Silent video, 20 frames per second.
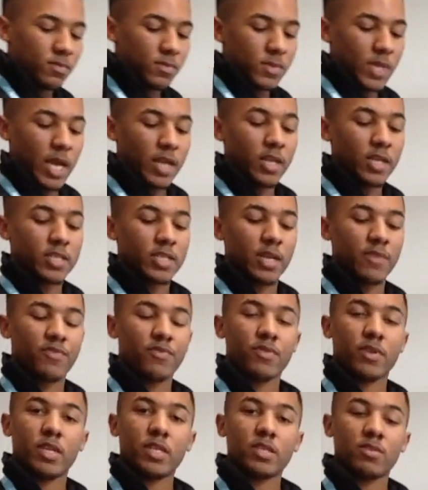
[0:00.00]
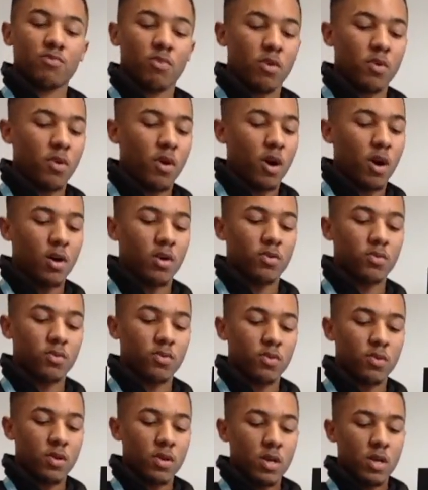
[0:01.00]
Tanya Jeffries wrote an
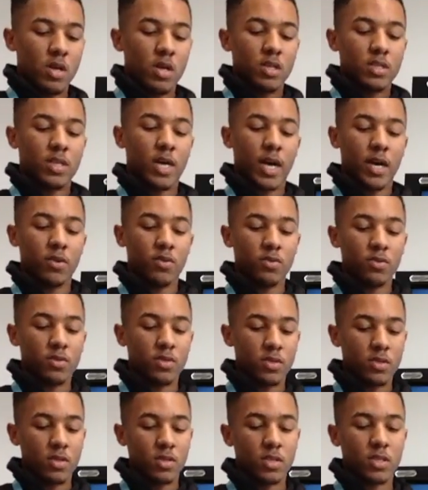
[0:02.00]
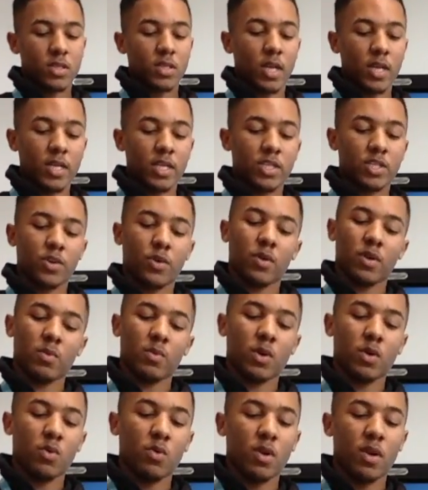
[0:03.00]
article titled "Studies Showing
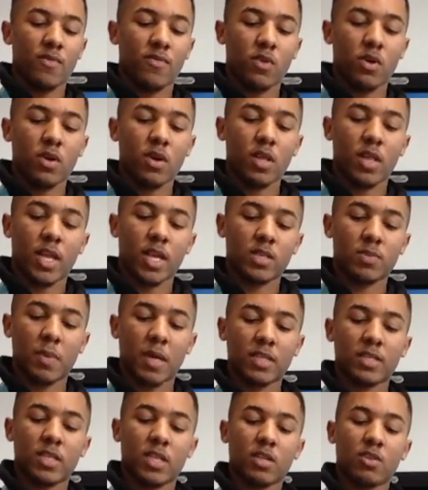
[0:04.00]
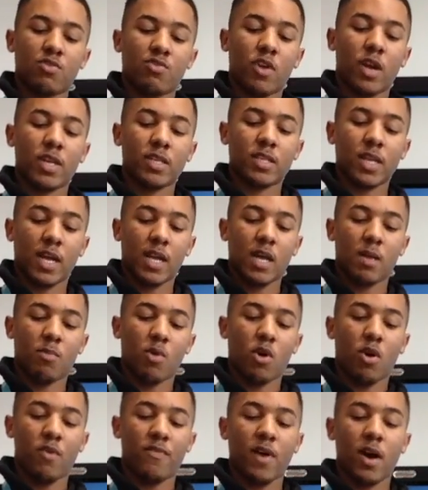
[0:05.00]
We All Live Longer Than Expected Creates
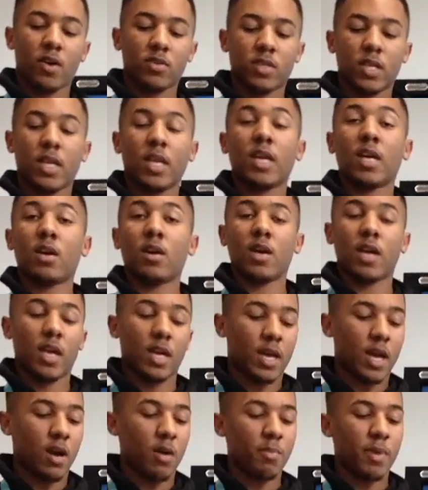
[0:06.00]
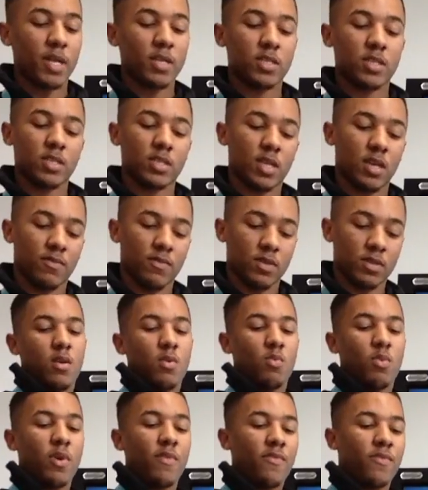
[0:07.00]
Dilemma of How to Eke Out Pension Saving."
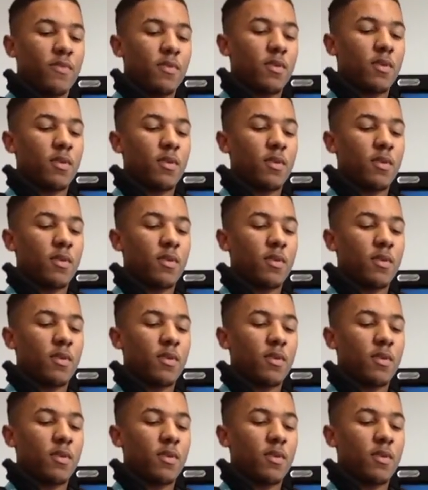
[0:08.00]
With